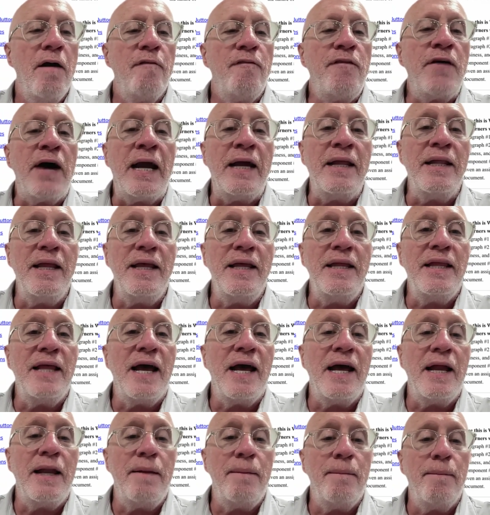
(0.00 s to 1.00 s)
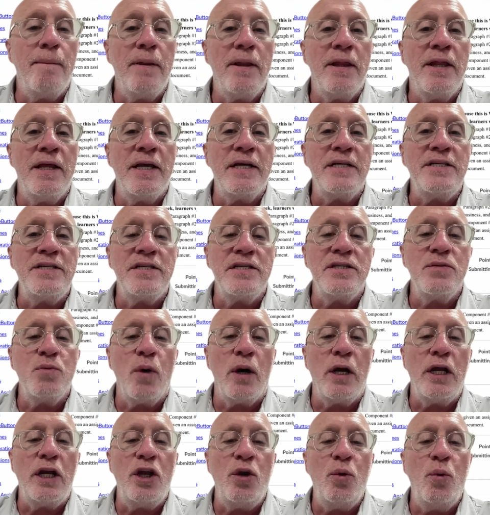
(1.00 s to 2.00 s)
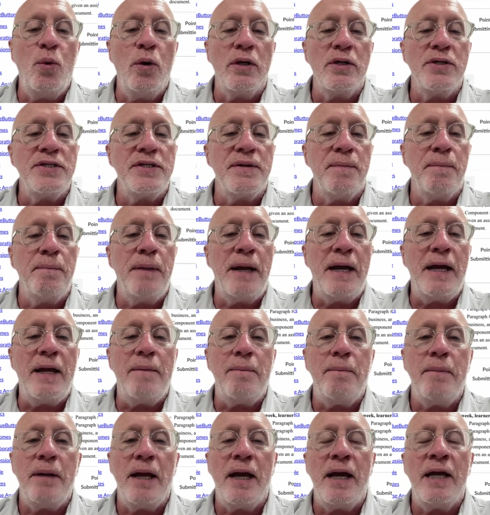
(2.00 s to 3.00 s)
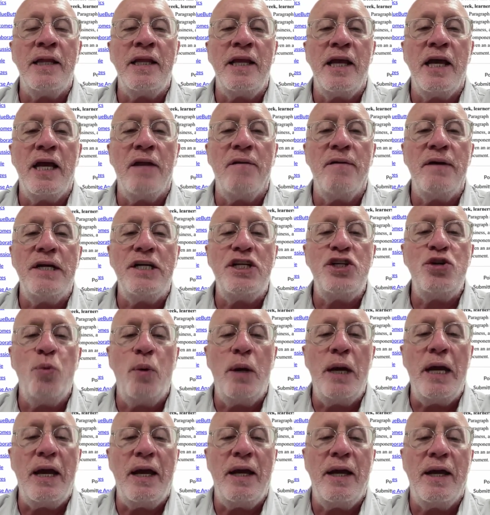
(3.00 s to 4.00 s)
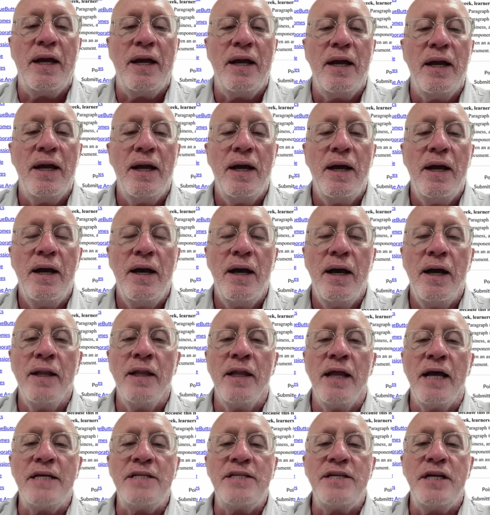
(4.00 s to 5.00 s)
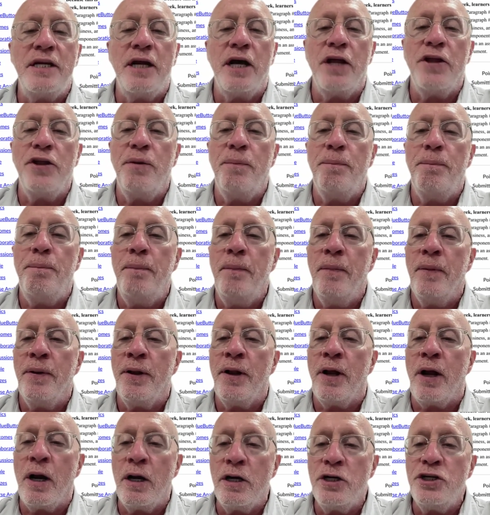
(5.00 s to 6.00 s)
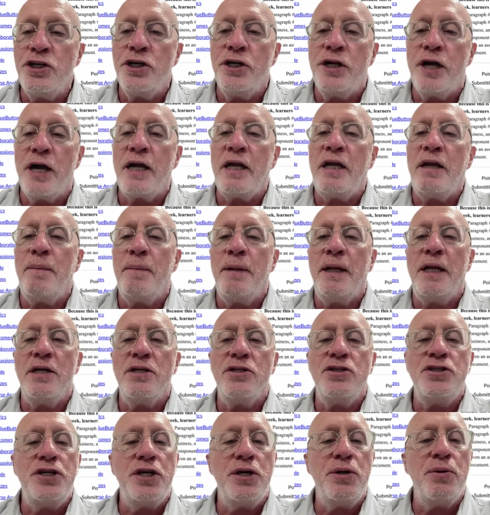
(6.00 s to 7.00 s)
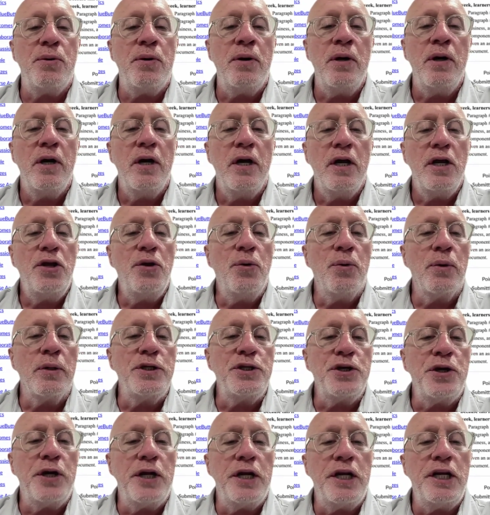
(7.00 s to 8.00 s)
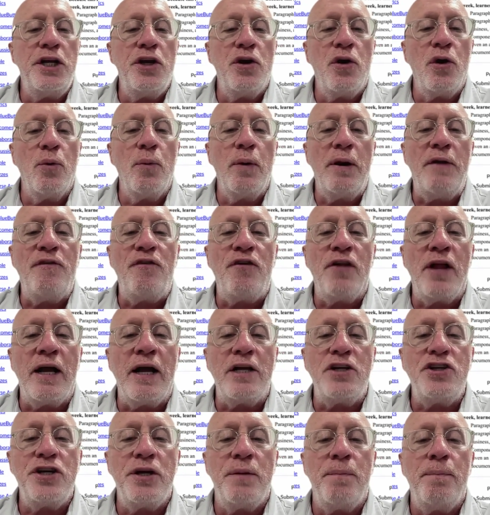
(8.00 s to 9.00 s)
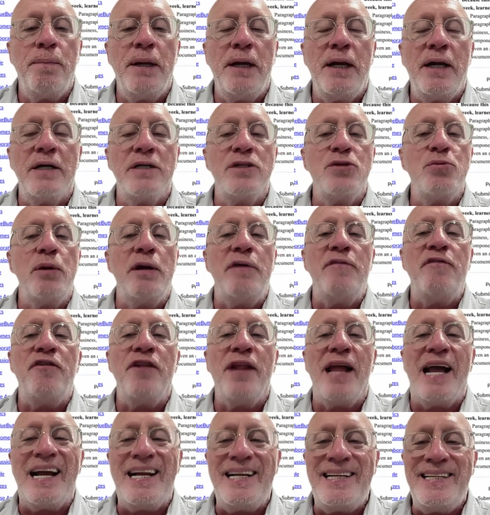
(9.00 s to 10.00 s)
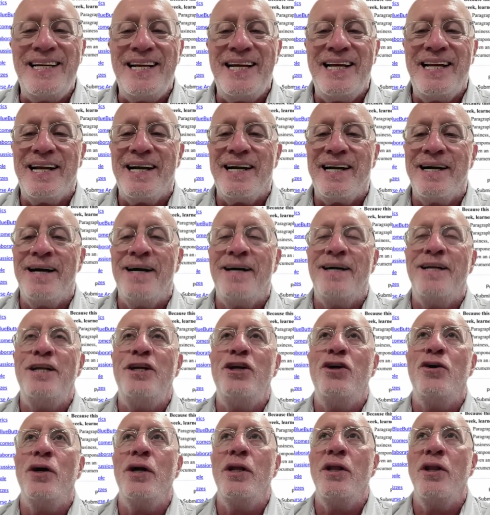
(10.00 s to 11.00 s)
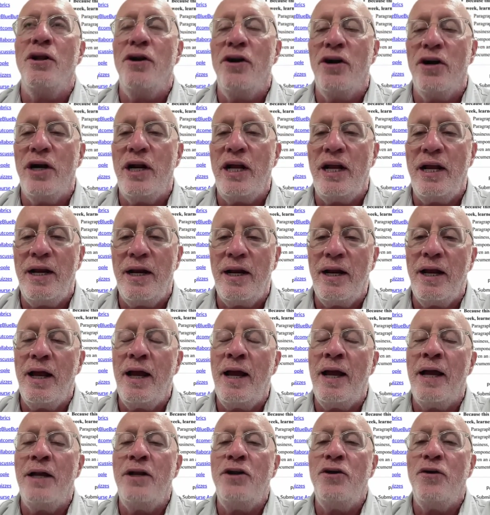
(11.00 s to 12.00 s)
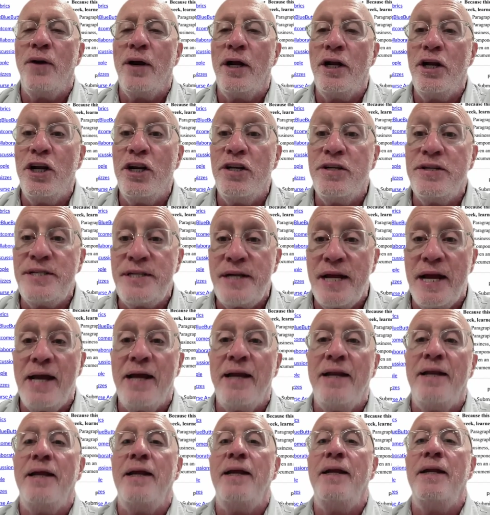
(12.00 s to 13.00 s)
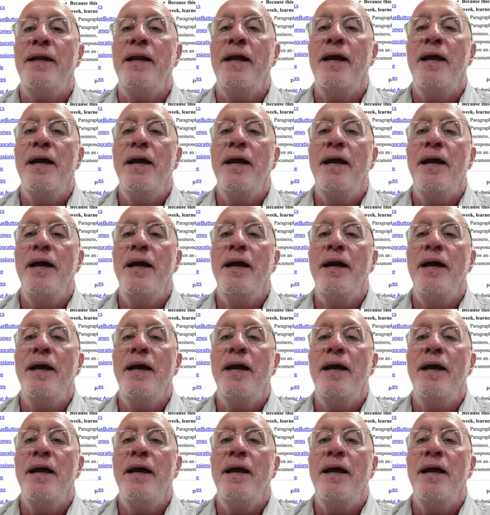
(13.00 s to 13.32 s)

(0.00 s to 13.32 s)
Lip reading: Finally, then, this is what you will submit at the end of each week. Unless another larger document is due, you will turn in your reflection, because reflecting on your learning and your understanding,